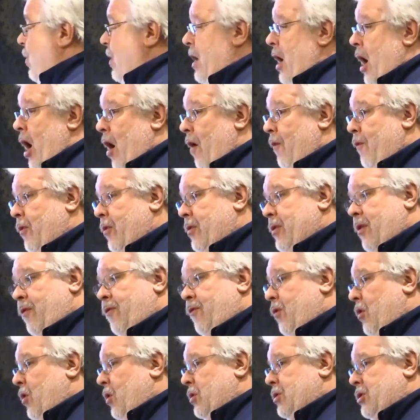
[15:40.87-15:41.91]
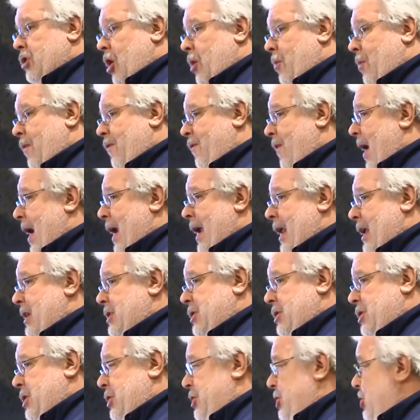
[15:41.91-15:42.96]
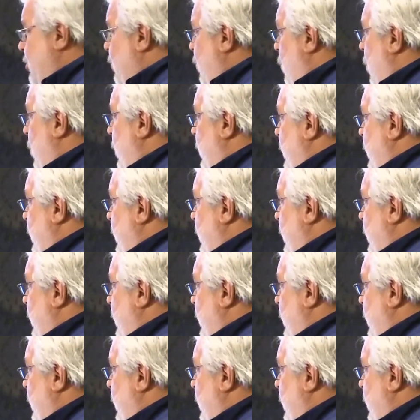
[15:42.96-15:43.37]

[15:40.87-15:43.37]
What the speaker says: We offer the full term of financing that you